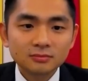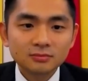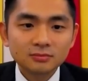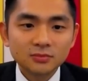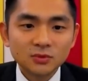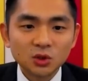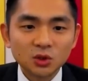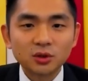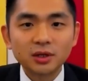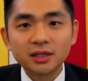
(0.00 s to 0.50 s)

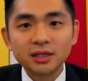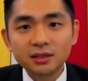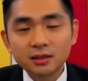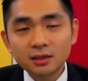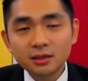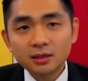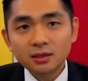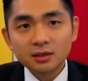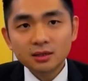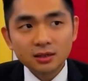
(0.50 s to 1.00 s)
Okay.
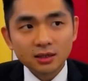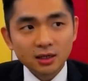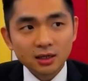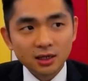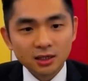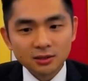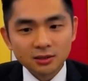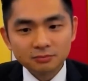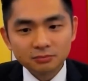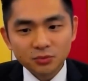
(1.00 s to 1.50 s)

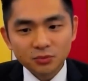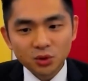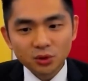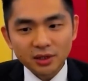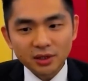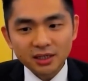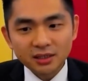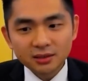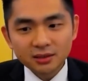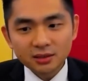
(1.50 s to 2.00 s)
You
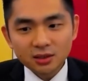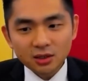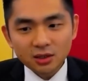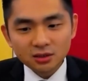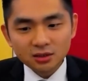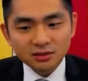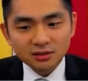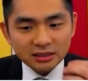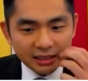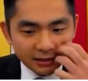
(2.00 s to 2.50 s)
can
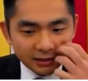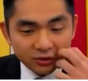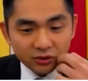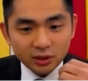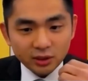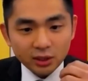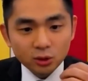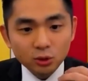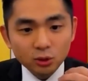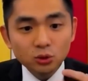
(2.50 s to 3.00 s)

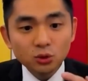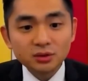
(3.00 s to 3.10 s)
go to